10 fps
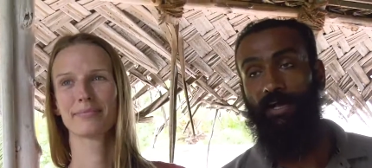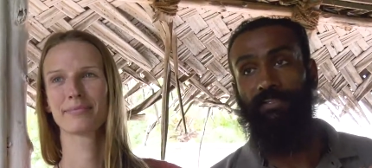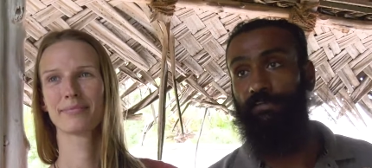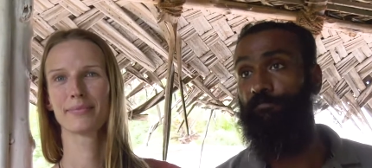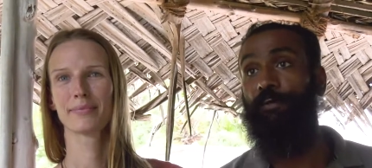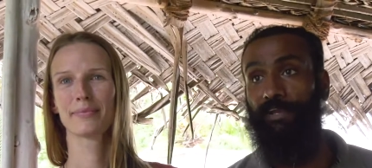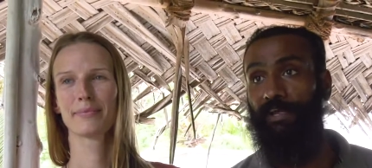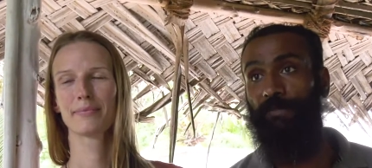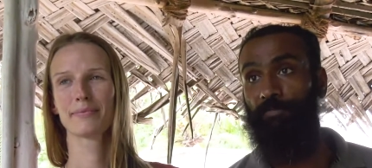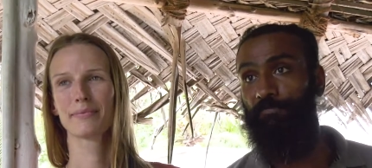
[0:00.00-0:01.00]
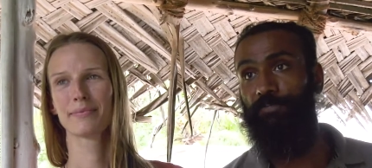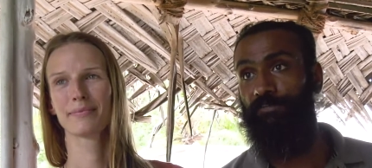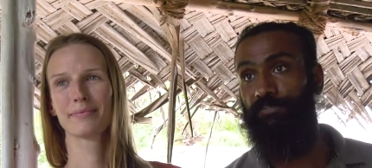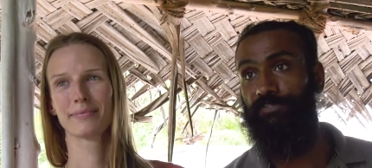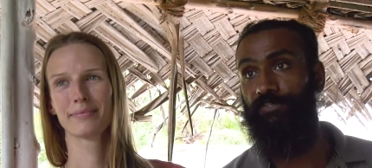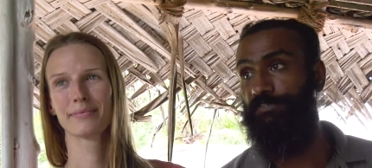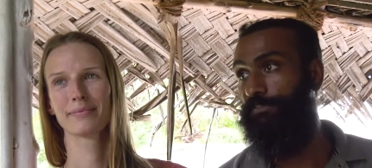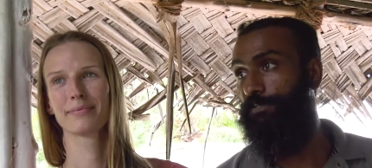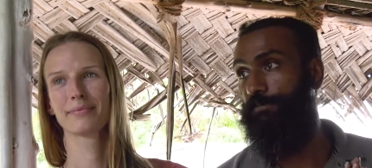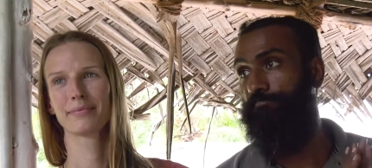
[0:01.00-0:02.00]
Speaker 1: and they're very happy with the
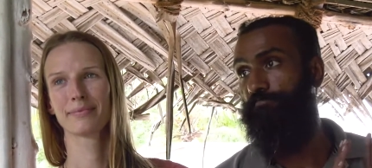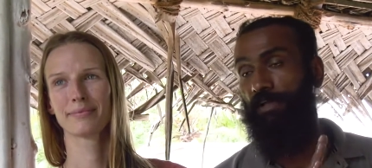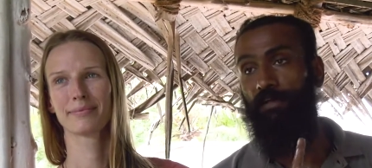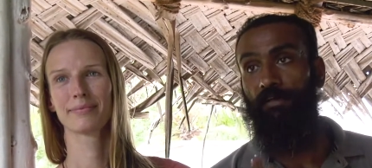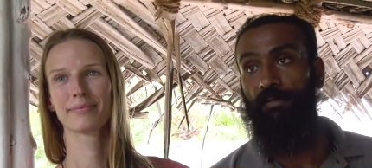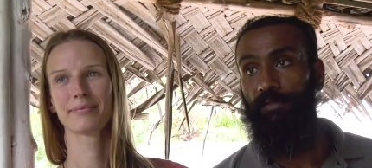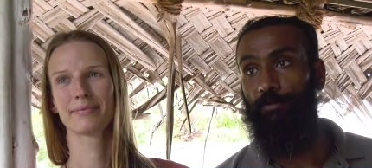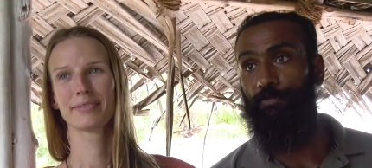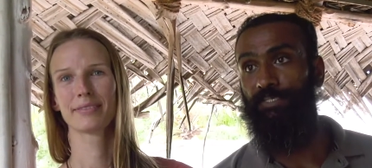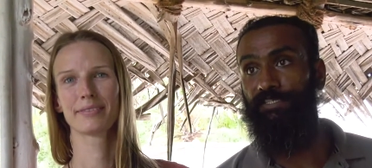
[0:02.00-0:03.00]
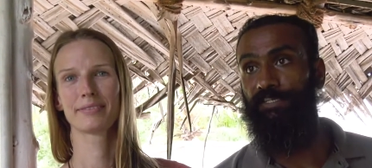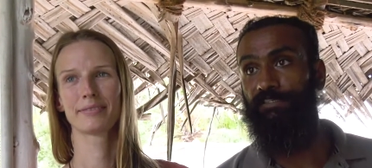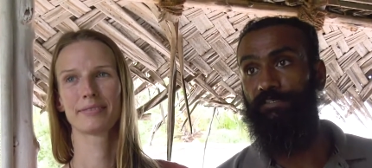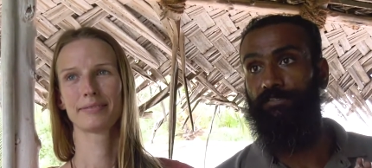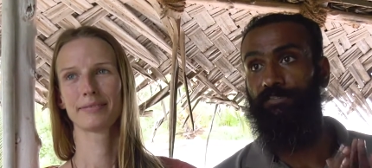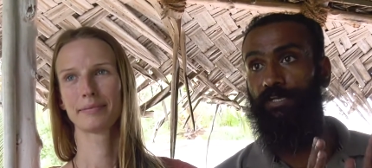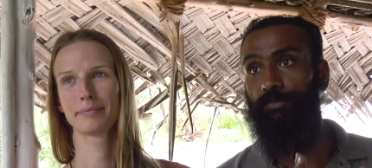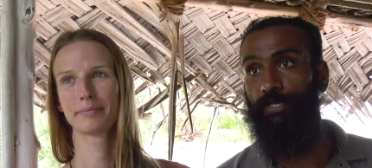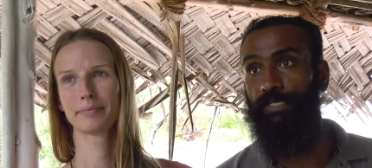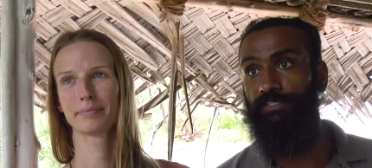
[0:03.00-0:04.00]
results. Their you know diseases
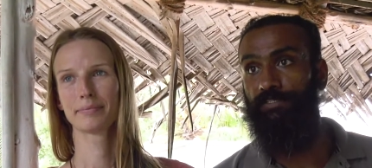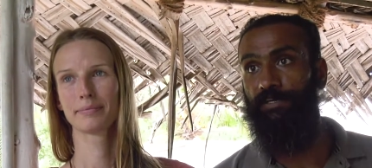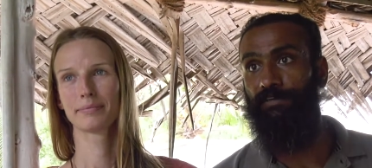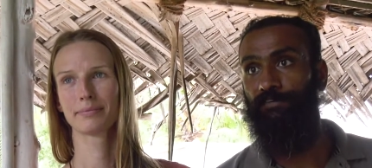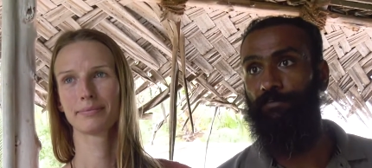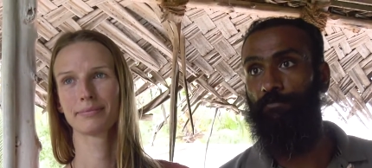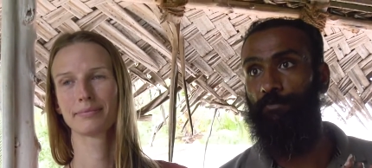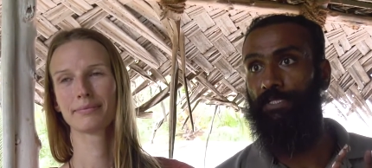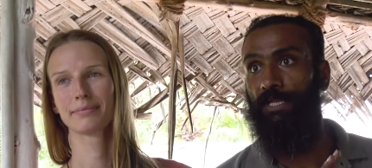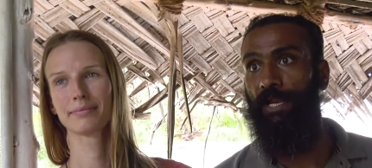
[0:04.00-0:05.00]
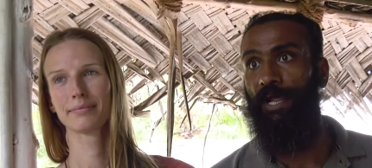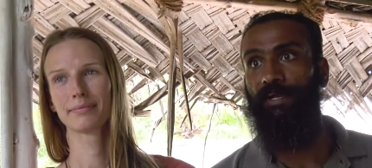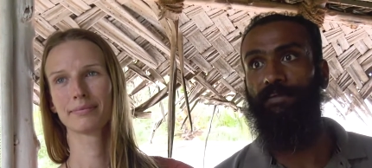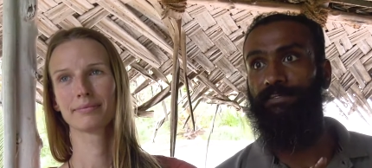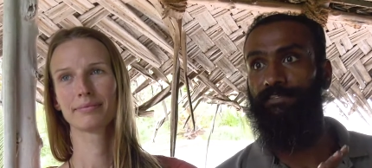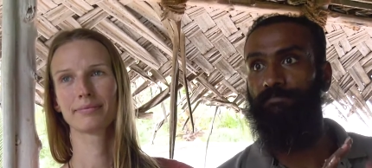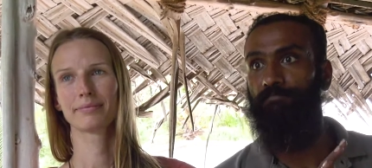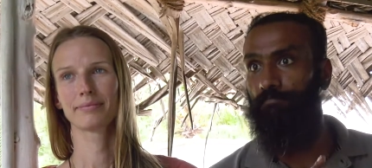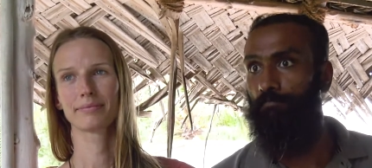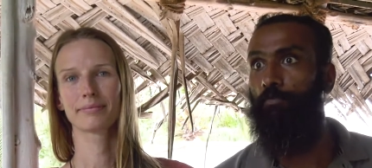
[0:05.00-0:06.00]
decreased and you know in the land it's
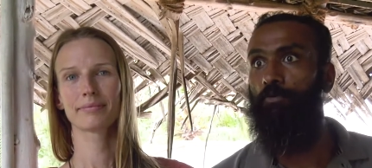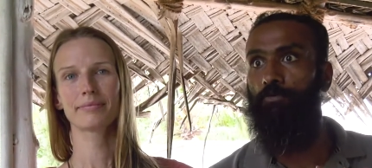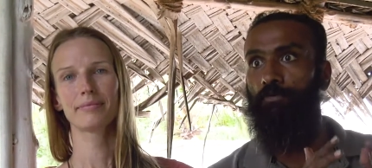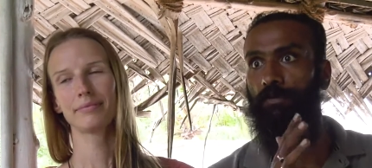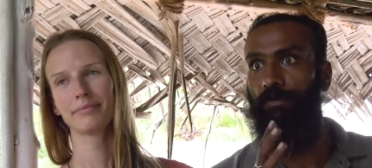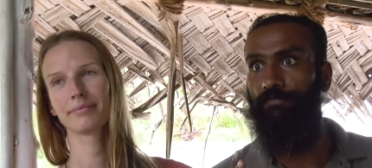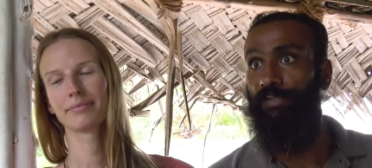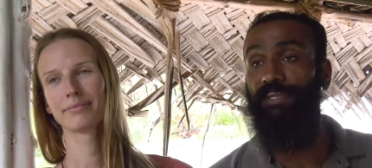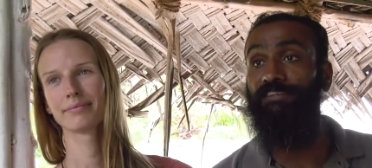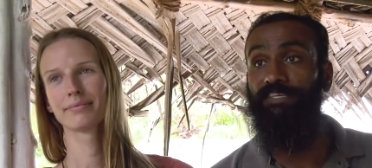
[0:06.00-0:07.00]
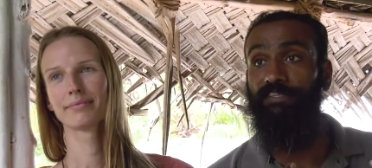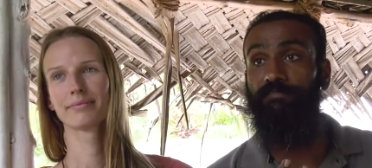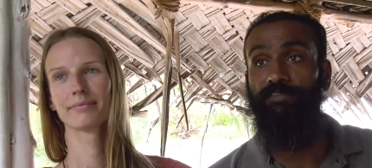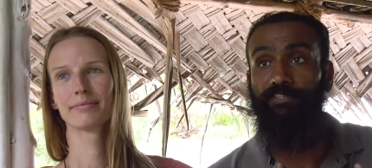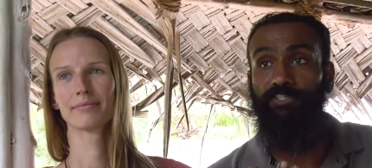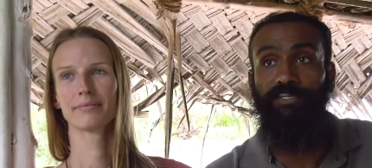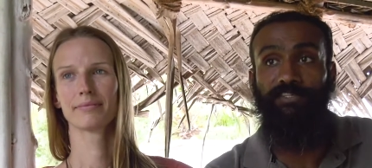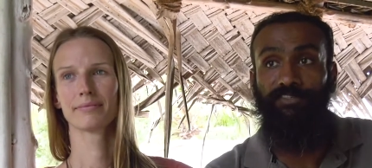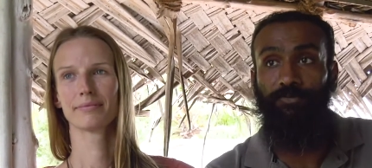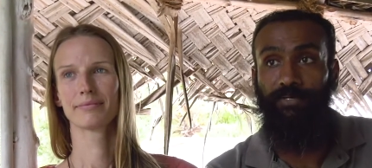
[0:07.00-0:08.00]
more uh, they can see the
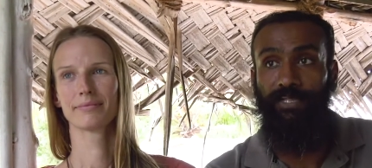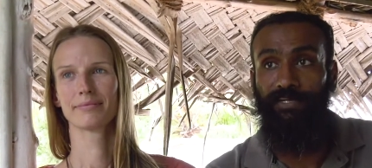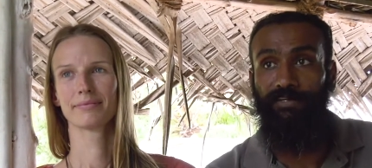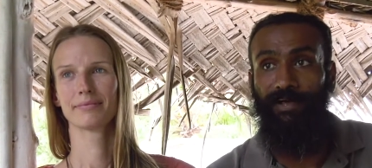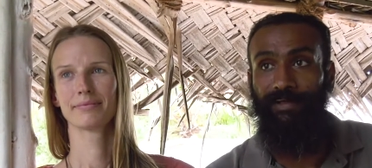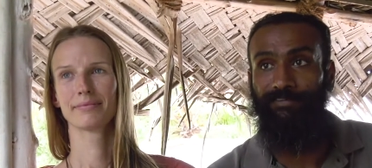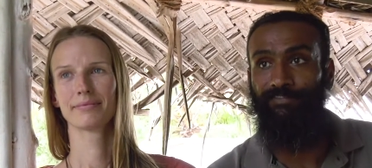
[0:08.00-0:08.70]
changes on the naked eye.